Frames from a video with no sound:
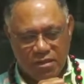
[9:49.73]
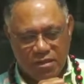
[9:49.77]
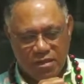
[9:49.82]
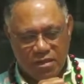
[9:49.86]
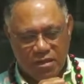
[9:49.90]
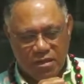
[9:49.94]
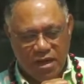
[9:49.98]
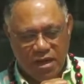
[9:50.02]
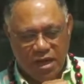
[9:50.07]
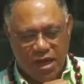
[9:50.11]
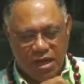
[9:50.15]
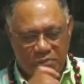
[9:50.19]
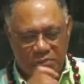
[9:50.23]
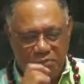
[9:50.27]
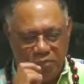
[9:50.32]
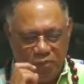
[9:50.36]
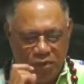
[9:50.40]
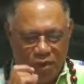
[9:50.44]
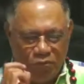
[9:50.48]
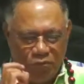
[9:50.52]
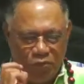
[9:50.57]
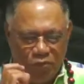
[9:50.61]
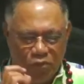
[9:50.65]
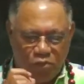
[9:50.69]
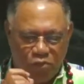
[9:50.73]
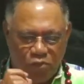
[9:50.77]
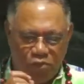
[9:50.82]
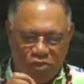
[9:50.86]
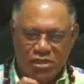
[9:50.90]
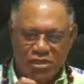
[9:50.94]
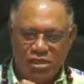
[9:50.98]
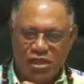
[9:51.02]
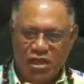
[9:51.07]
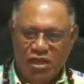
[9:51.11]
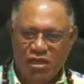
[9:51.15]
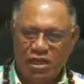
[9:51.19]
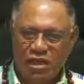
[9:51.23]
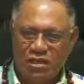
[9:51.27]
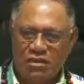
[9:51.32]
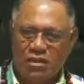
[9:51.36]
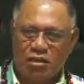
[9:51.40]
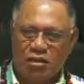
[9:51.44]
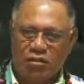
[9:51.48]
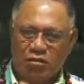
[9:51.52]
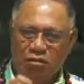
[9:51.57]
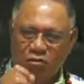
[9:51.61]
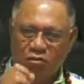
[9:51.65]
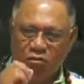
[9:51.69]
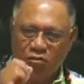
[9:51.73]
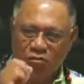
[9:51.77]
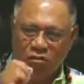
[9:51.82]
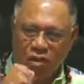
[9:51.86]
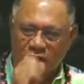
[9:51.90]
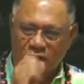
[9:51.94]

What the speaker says: A prayerful Christian has a great